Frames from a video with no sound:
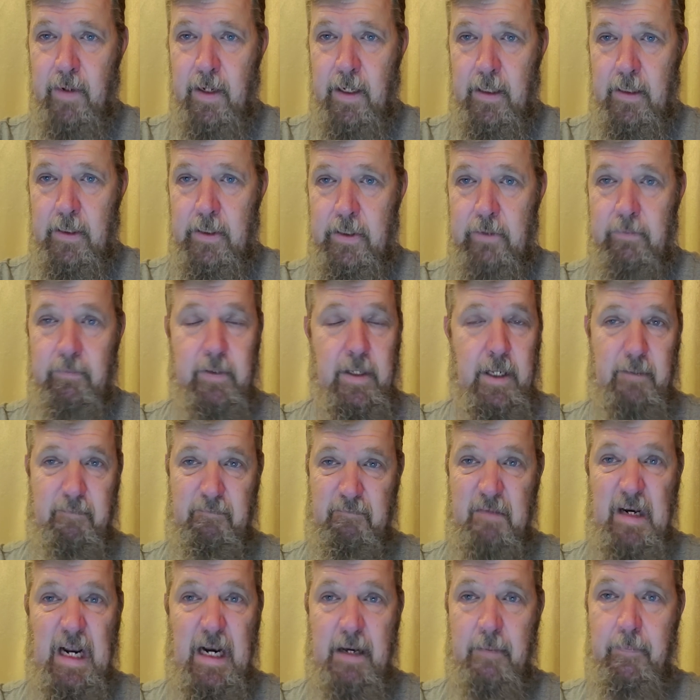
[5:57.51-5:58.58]
Okay,
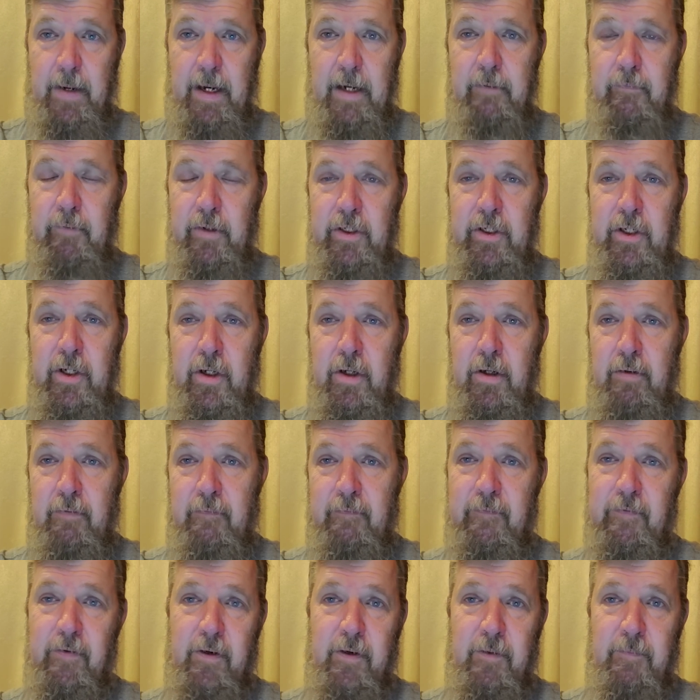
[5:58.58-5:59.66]
not a bad return
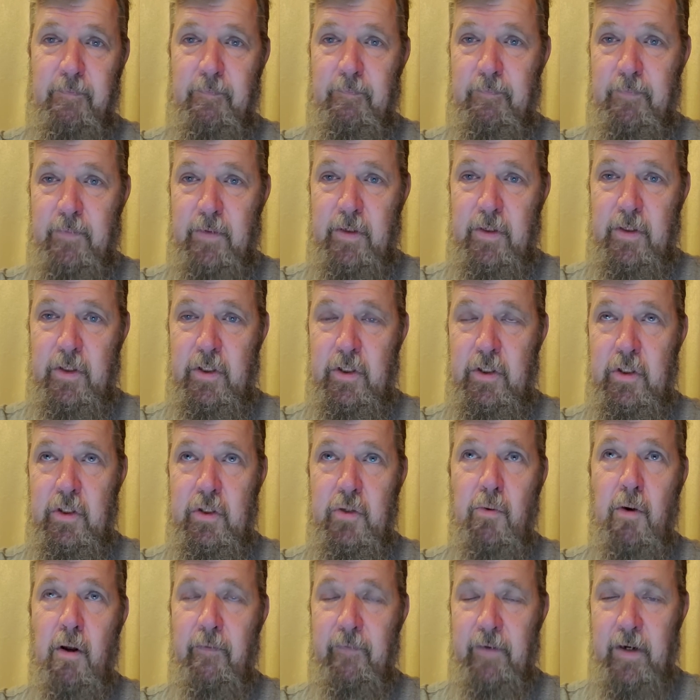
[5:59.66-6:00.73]
for
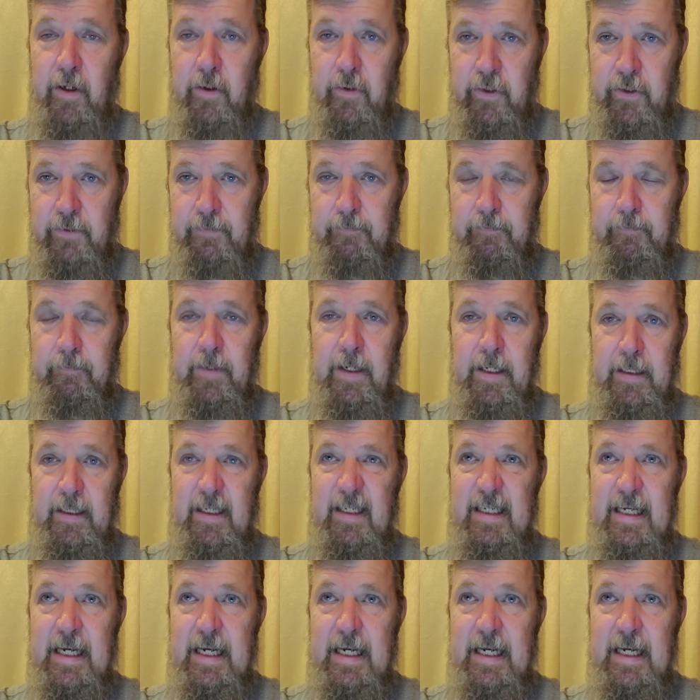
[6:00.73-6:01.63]
12 years at the